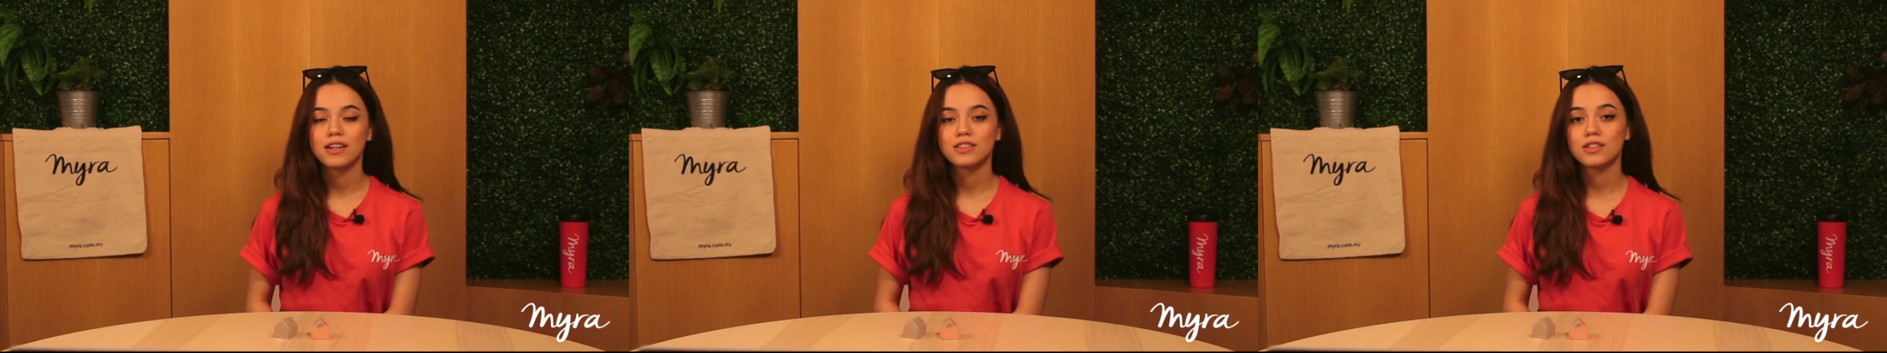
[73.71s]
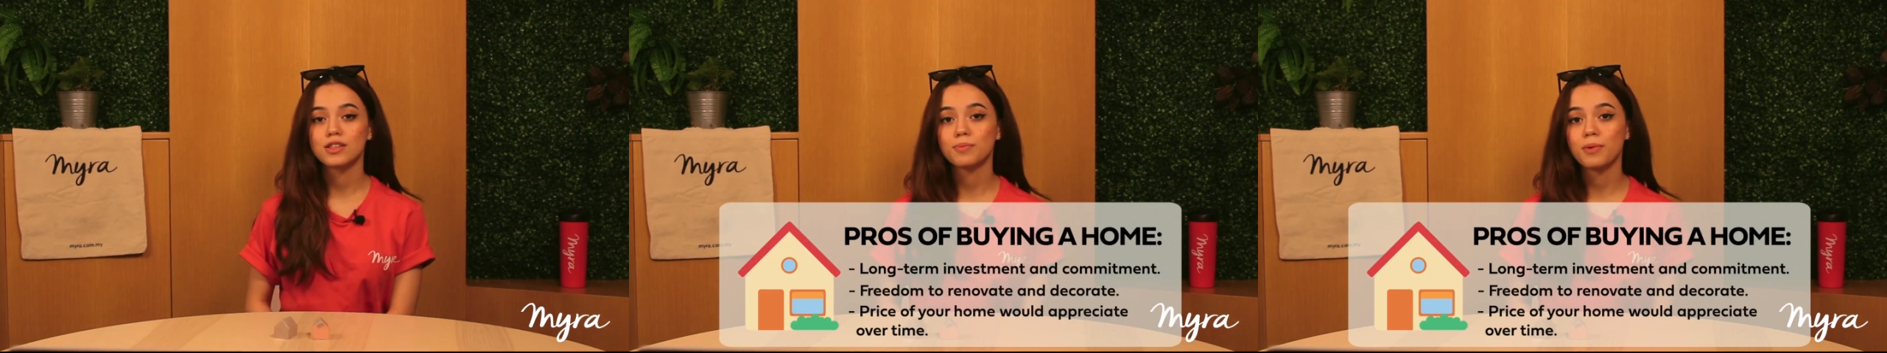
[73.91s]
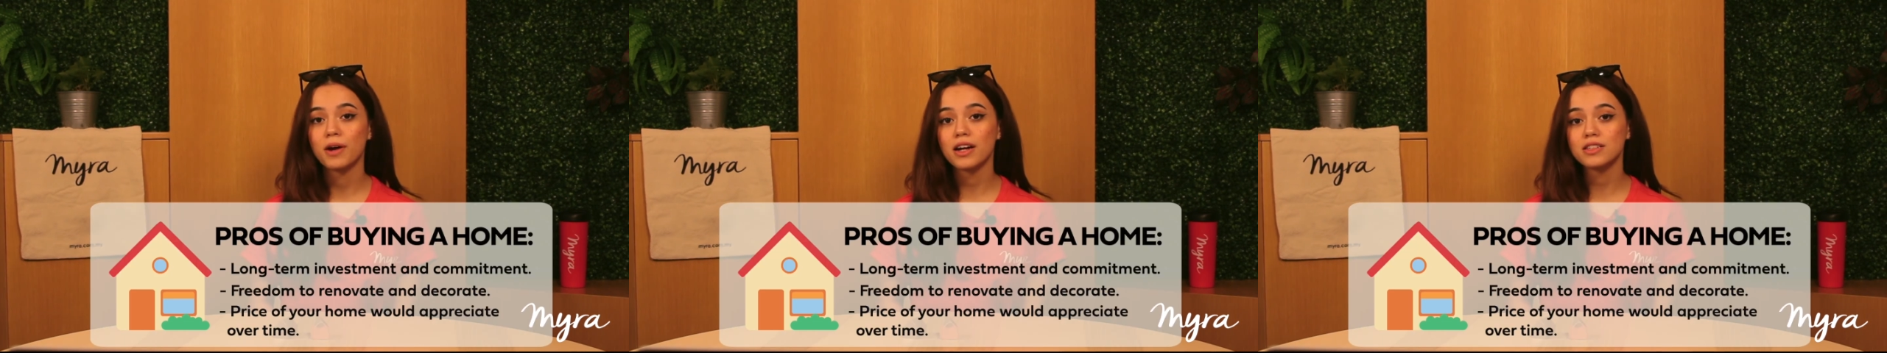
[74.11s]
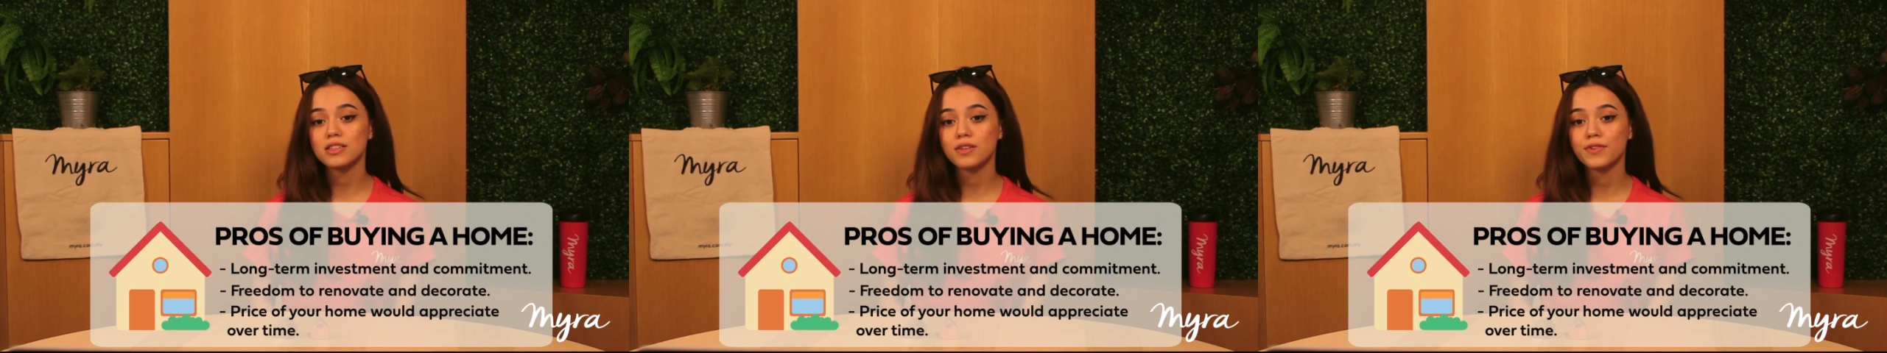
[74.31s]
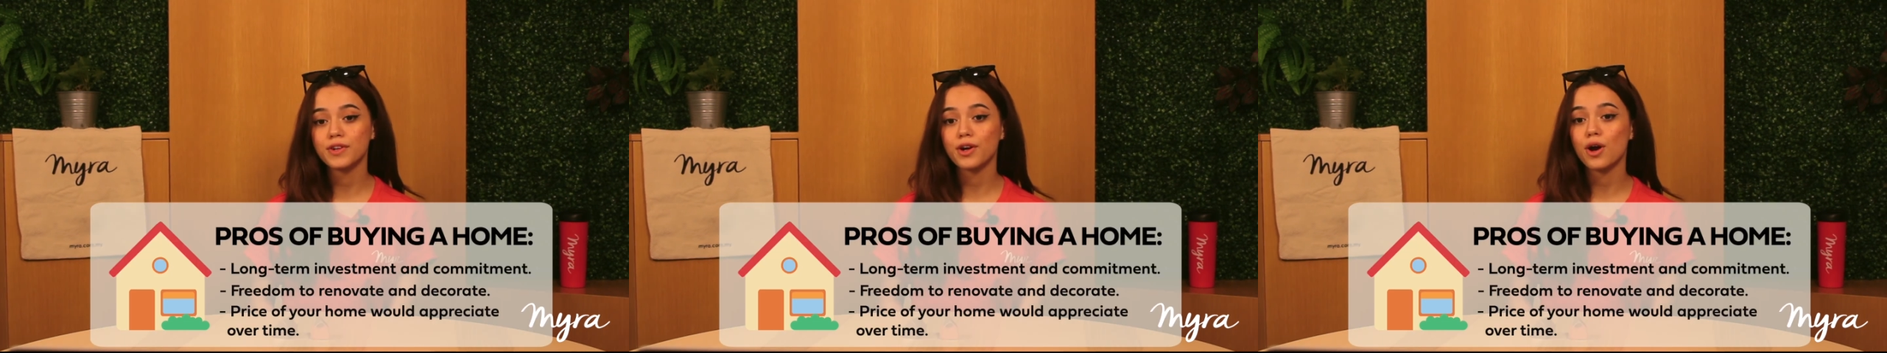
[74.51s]
So the price
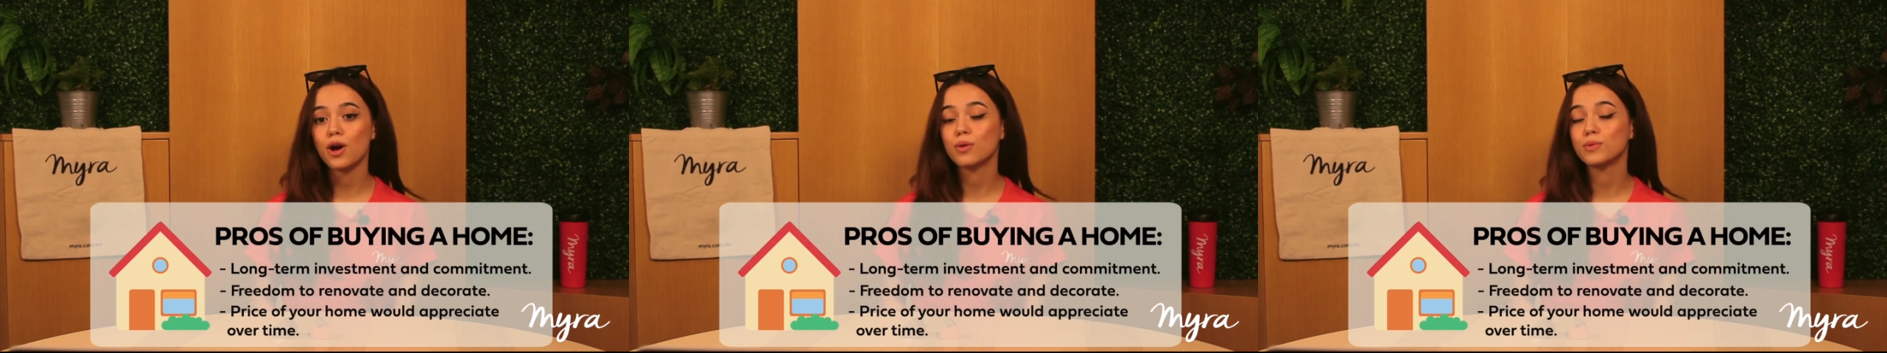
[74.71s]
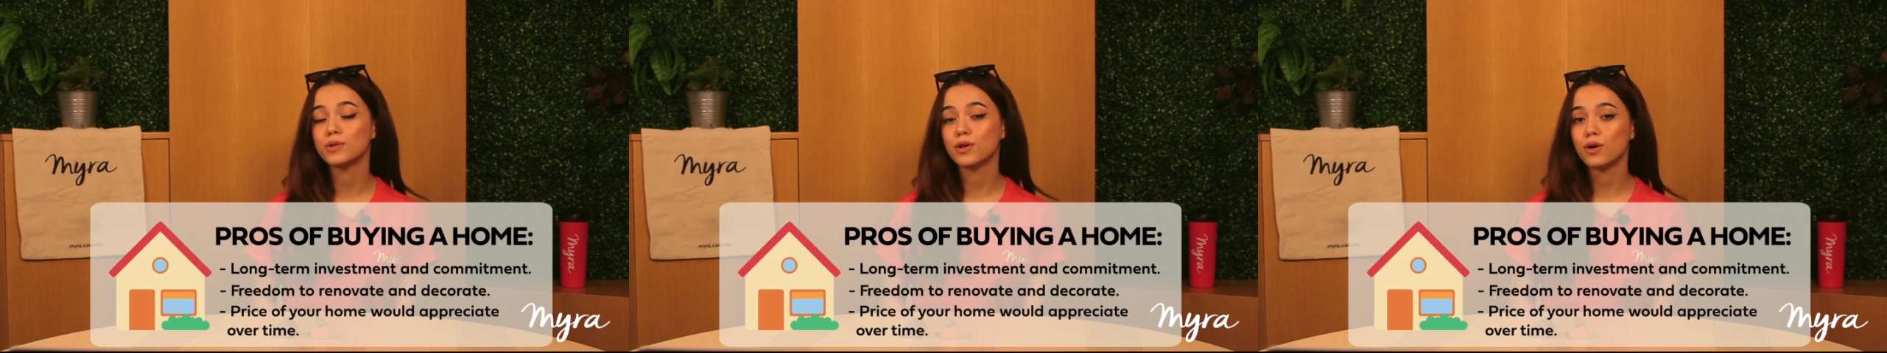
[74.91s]
of your home would